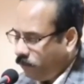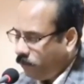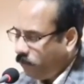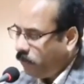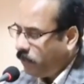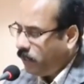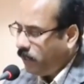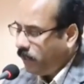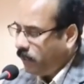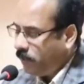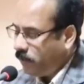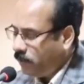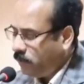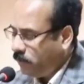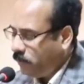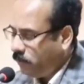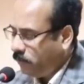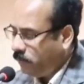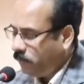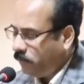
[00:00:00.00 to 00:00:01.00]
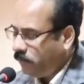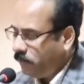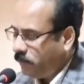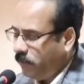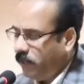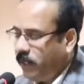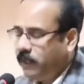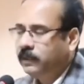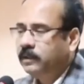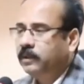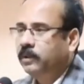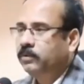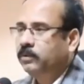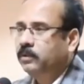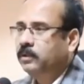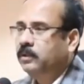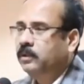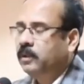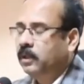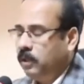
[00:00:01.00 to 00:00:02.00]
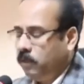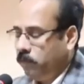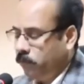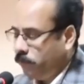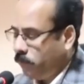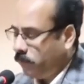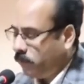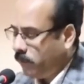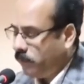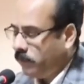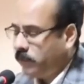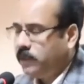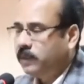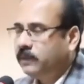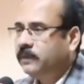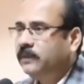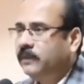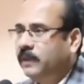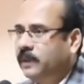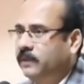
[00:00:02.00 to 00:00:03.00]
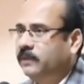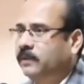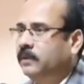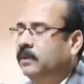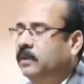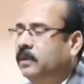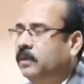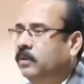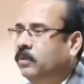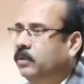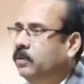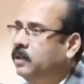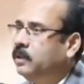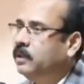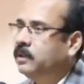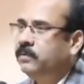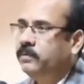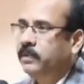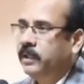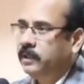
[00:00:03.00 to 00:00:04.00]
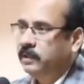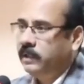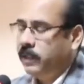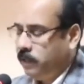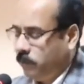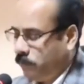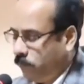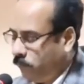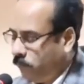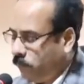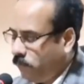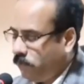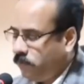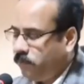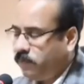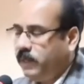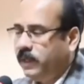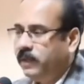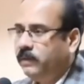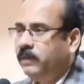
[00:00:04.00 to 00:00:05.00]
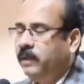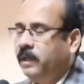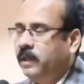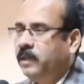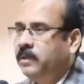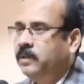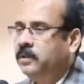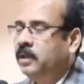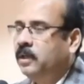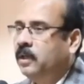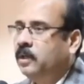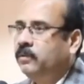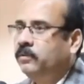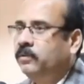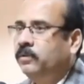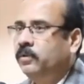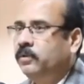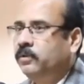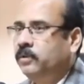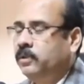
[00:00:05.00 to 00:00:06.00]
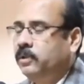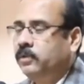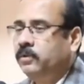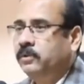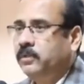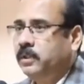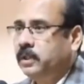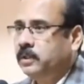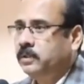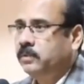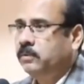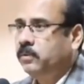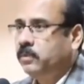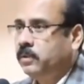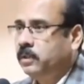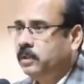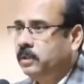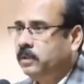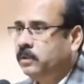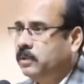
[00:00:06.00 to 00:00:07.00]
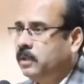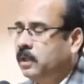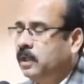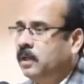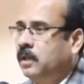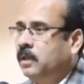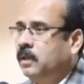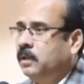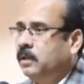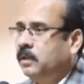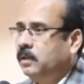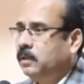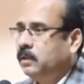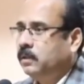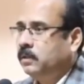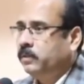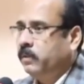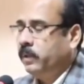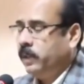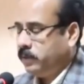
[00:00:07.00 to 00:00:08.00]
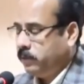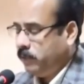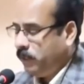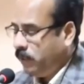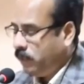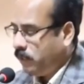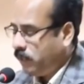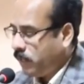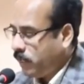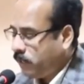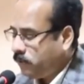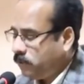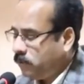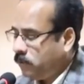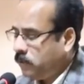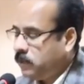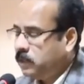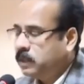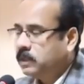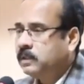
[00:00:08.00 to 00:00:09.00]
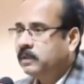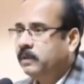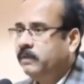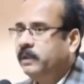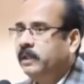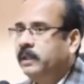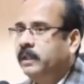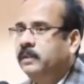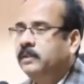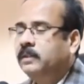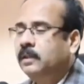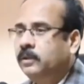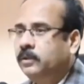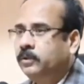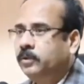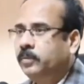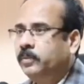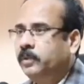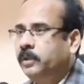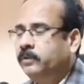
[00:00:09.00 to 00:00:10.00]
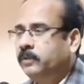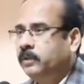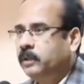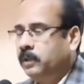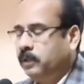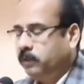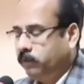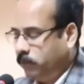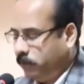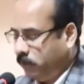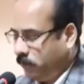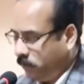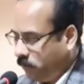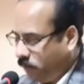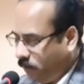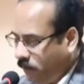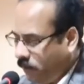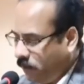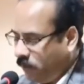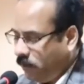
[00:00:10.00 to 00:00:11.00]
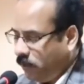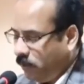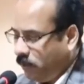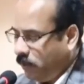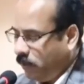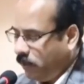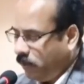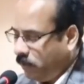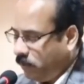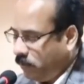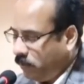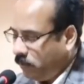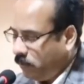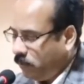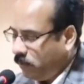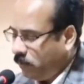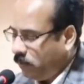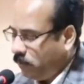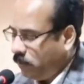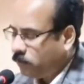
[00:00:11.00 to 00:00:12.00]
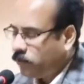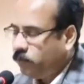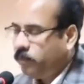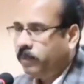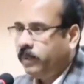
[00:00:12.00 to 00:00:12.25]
4,58,406 voters were there. 458,406 voters were there as on 17th October 2023, and this